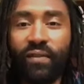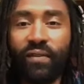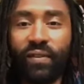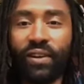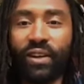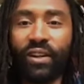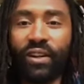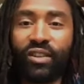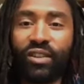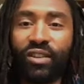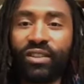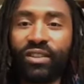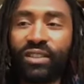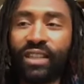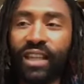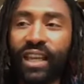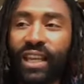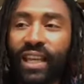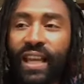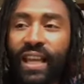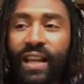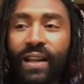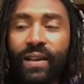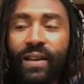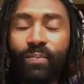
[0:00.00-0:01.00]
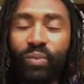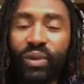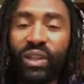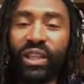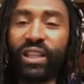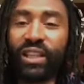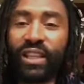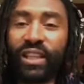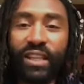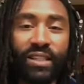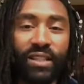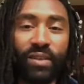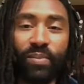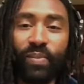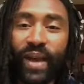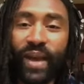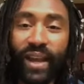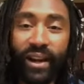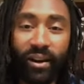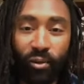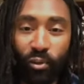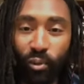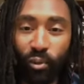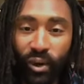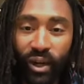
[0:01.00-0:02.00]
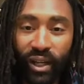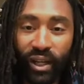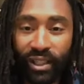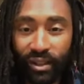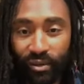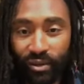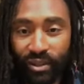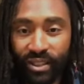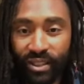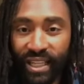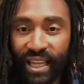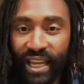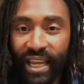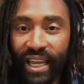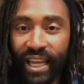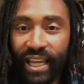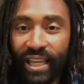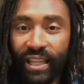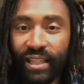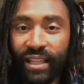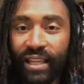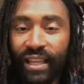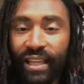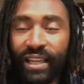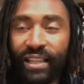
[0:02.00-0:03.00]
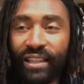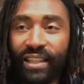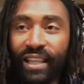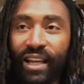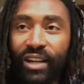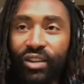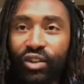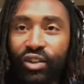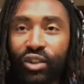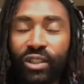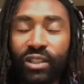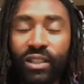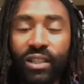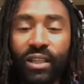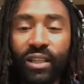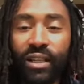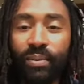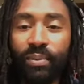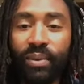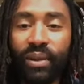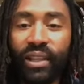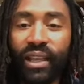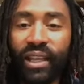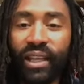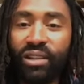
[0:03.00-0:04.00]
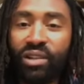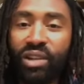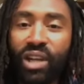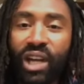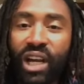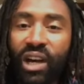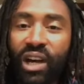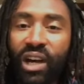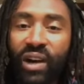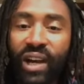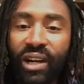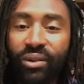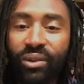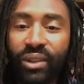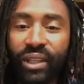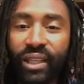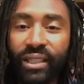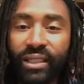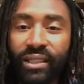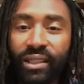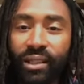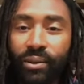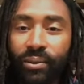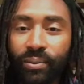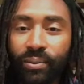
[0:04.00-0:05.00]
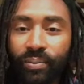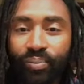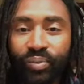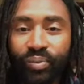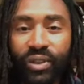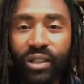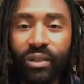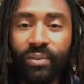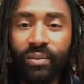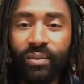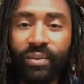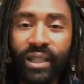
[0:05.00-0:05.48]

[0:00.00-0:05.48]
and they're just like, doesn't matter what you say, they're just going to be like, no, I don't think so. So I'm like,